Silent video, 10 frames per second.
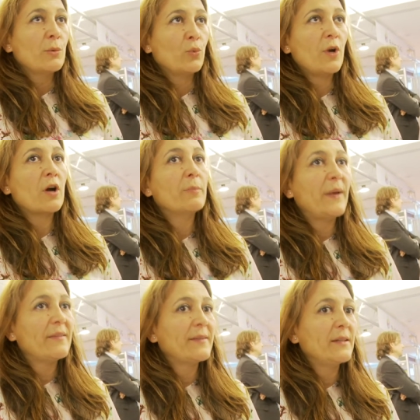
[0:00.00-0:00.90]
We are
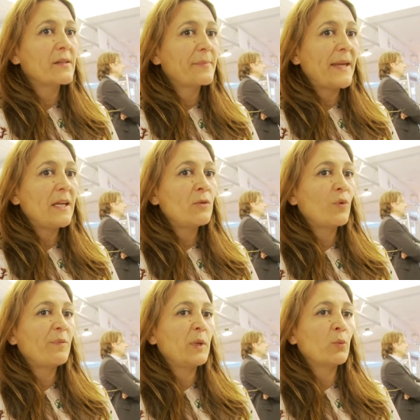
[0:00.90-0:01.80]
based in Spain.
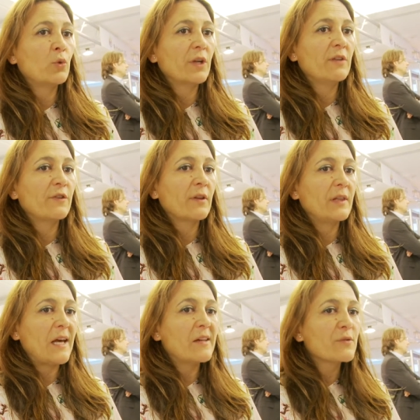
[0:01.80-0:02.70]
We've been working for the
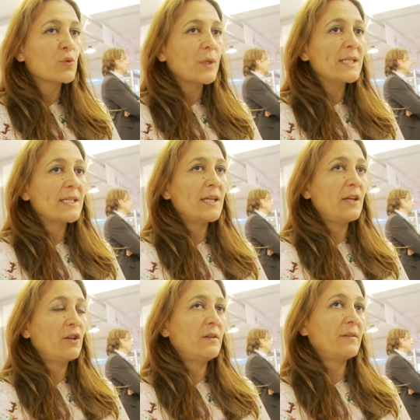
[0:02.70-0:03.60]
last twenty
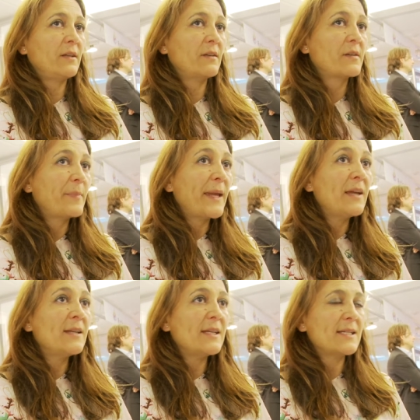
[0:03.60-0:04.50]
years in
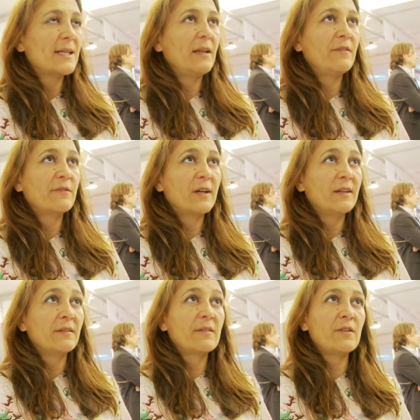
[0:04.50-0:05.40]
Spain, Italy,
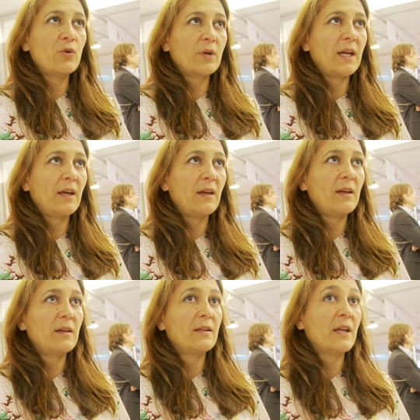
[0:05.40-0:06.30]
France, U
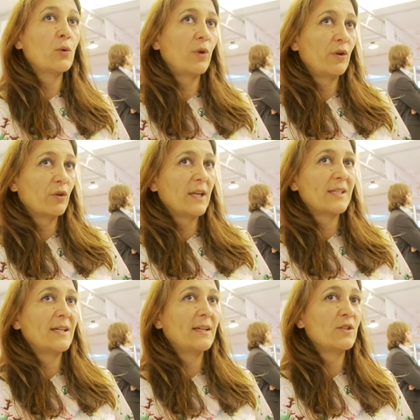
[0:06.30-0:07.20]
K. Now we are
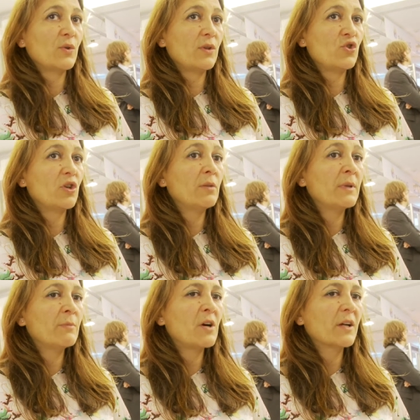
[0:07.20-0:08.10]
getting into the
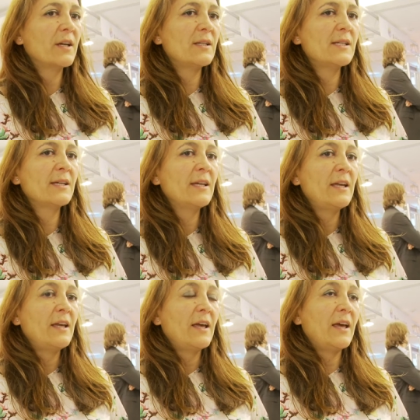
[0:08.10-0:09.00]
German market.
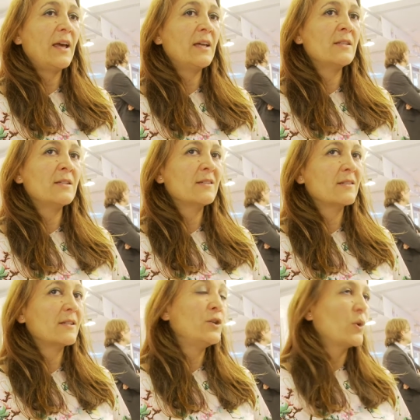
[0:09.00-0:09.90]

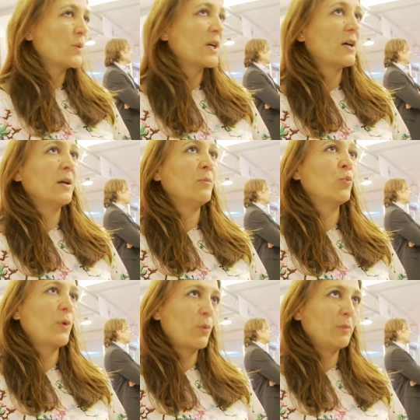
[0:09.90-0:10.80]
And in no
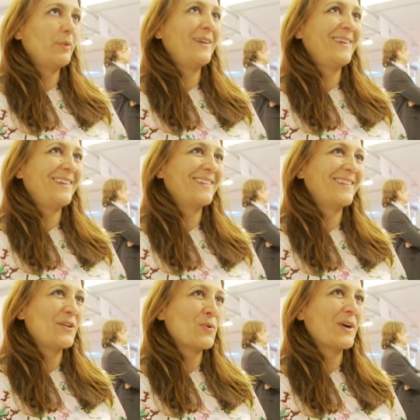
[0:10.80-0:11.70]
time, we will be in
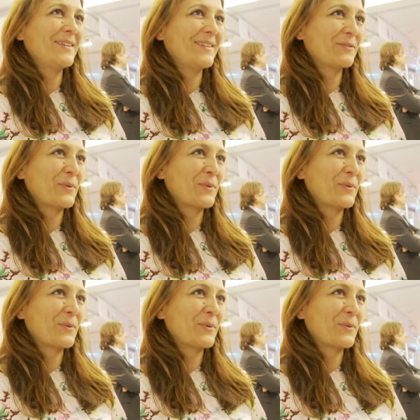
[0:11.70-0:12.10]
the U S as